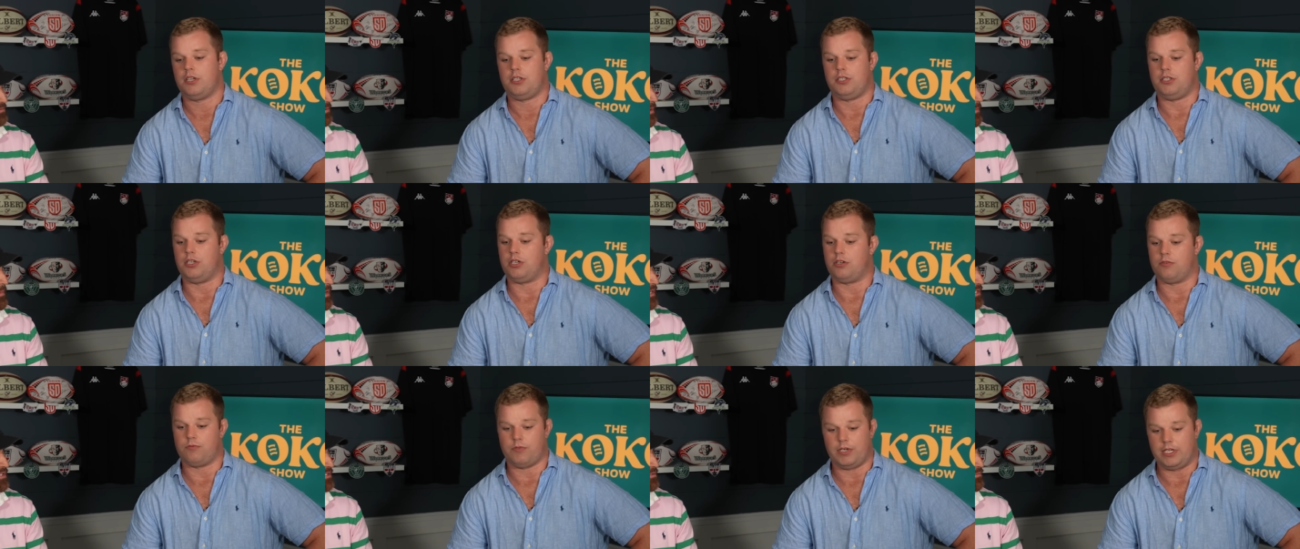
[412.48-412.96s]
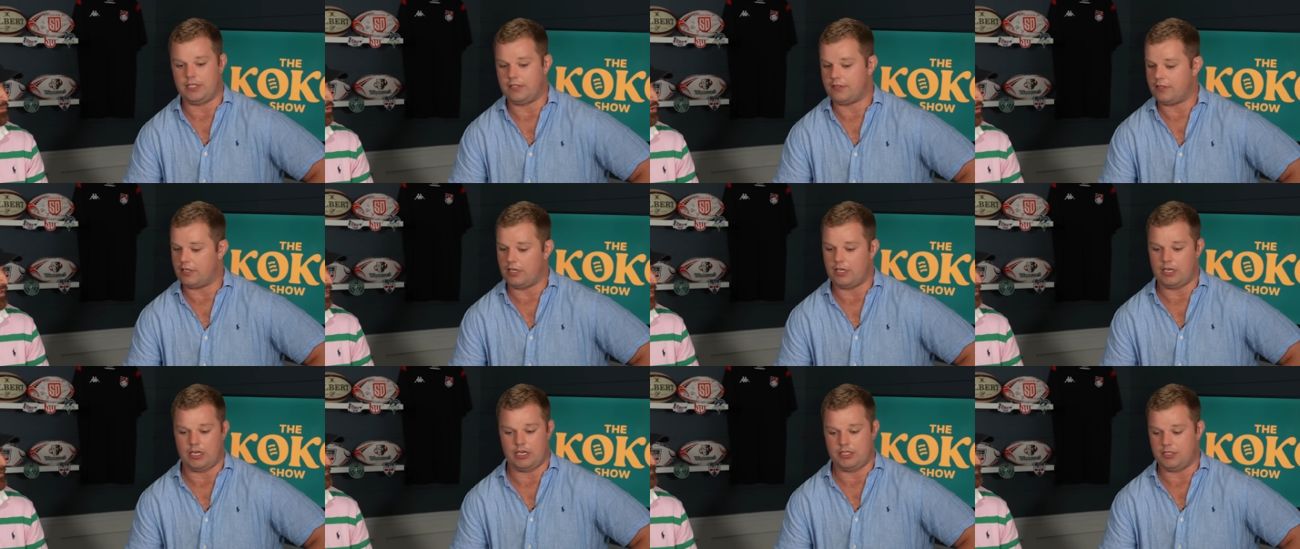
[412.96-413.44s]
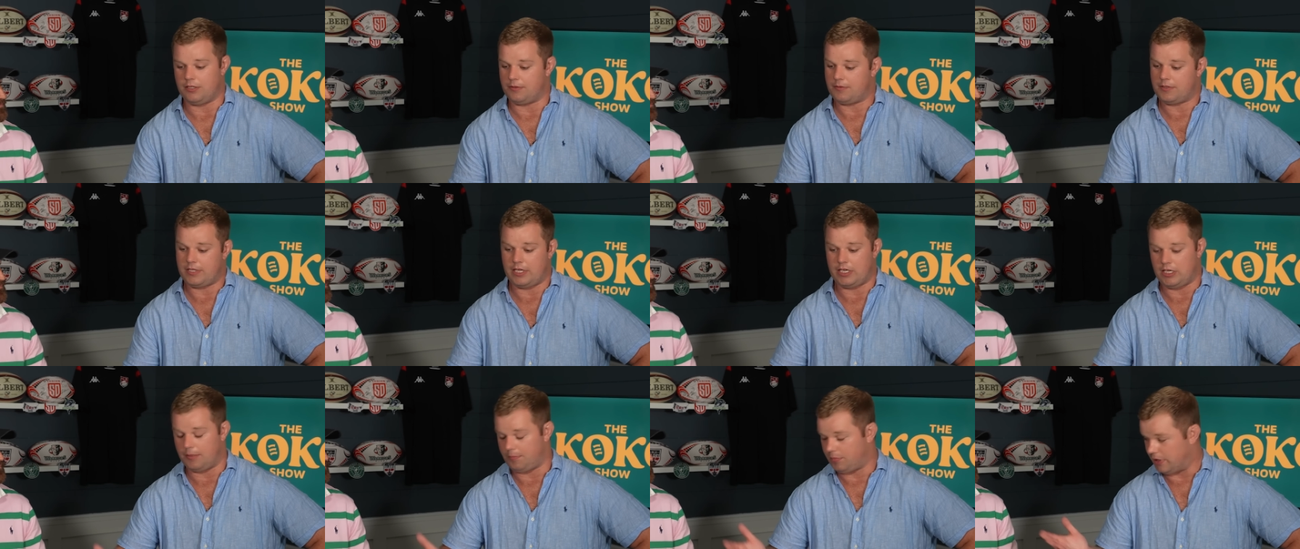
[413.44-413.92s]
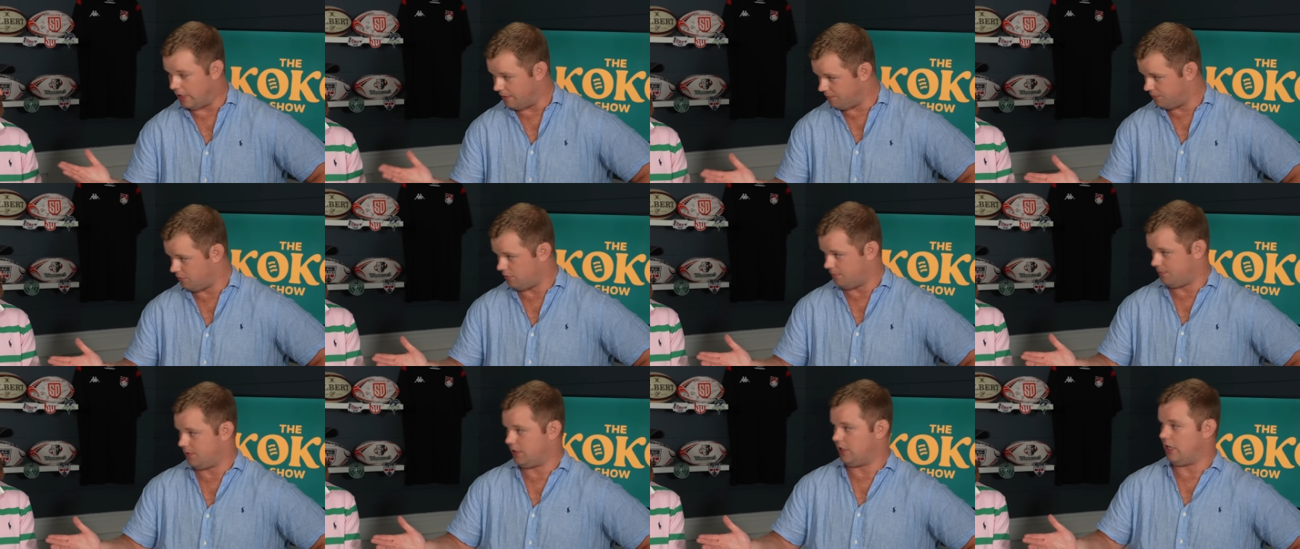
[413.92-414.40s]
can reset, and you're setting a
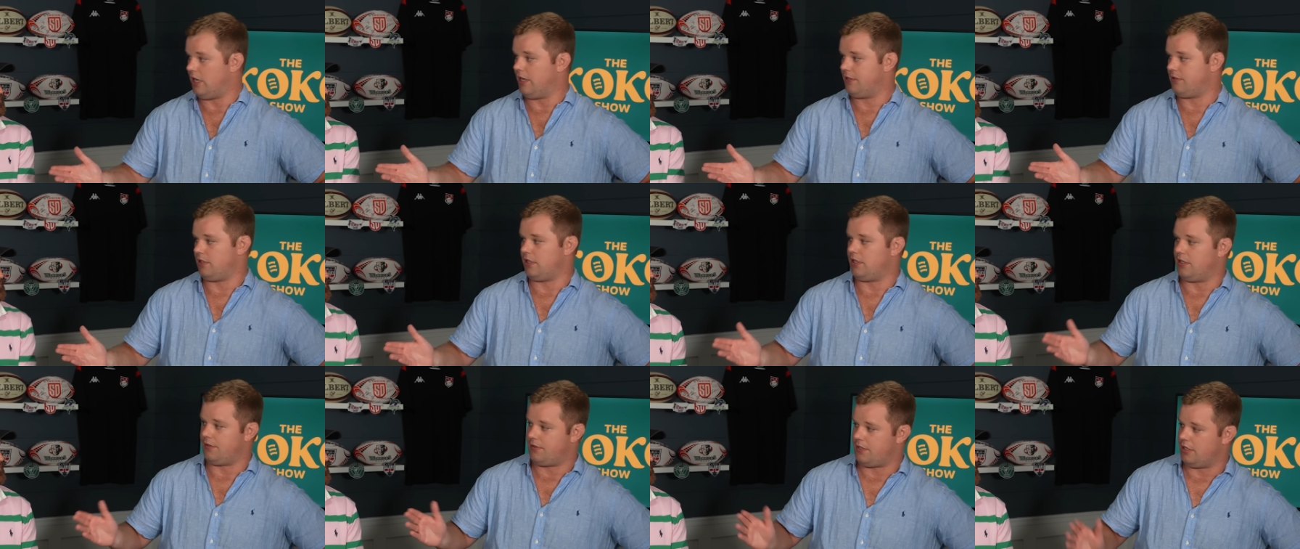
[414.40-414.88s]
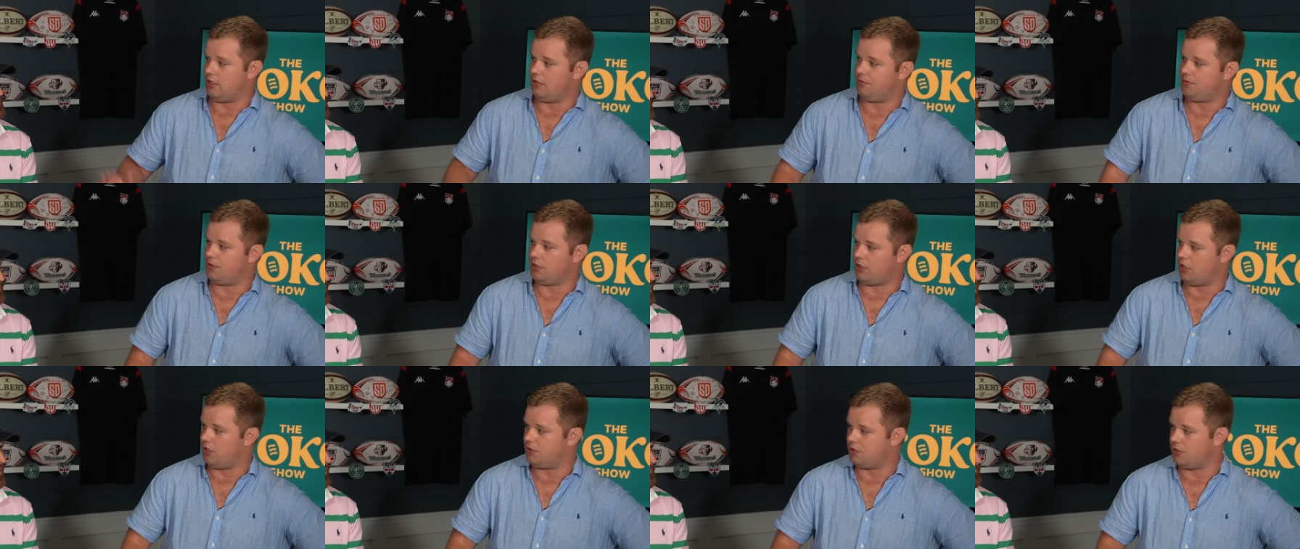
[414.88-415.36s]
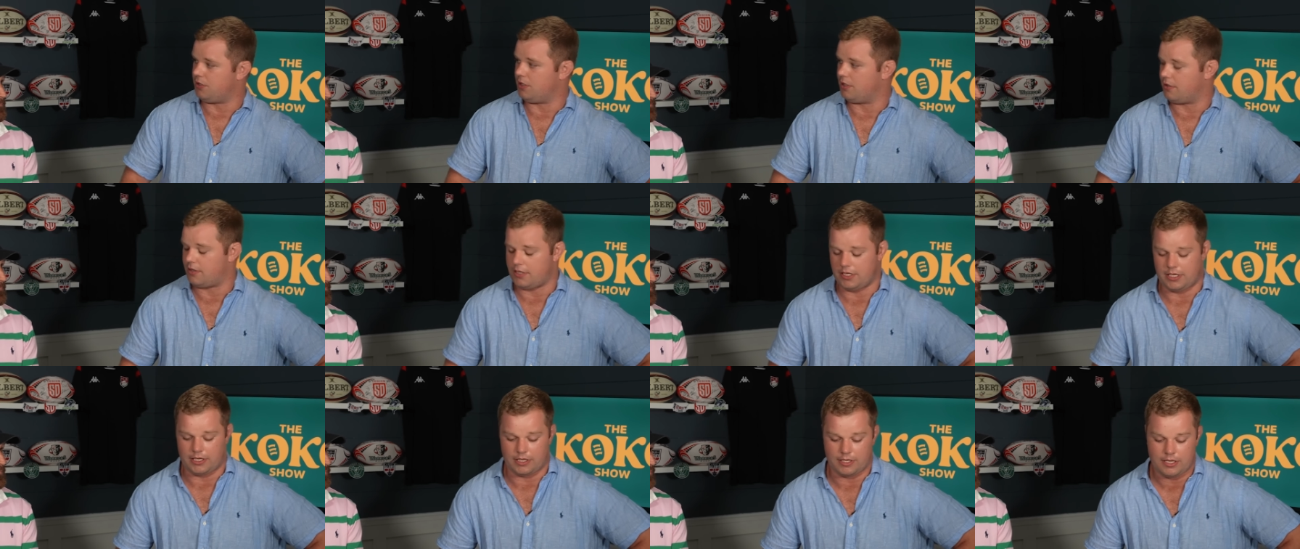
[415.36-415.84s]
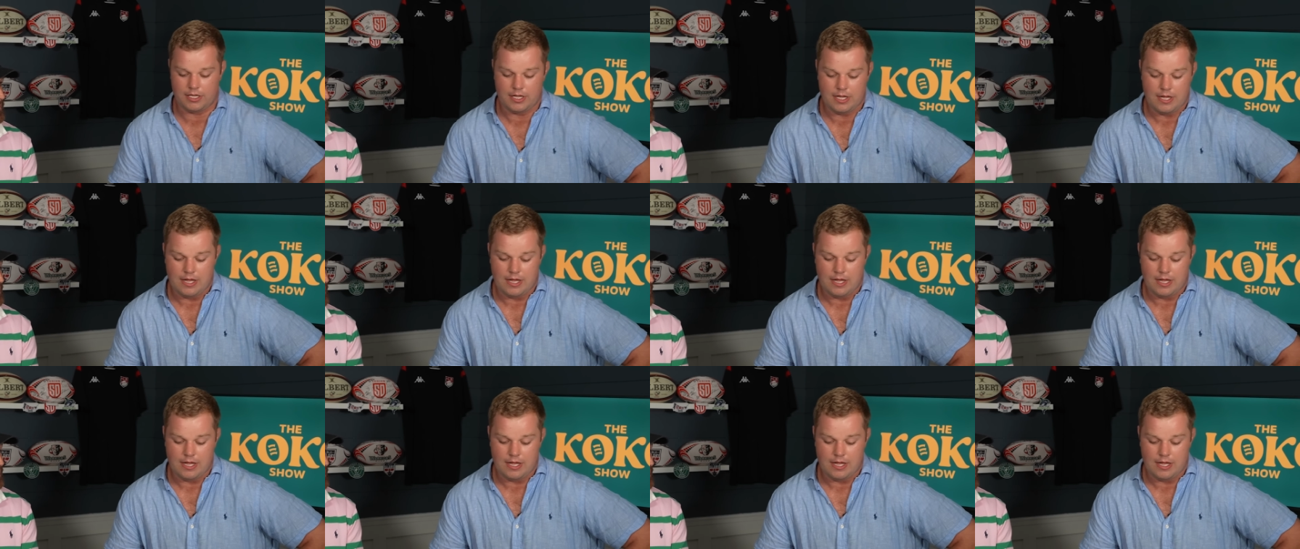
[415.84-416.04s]
platform for guys like yourself to go yep. do your thing.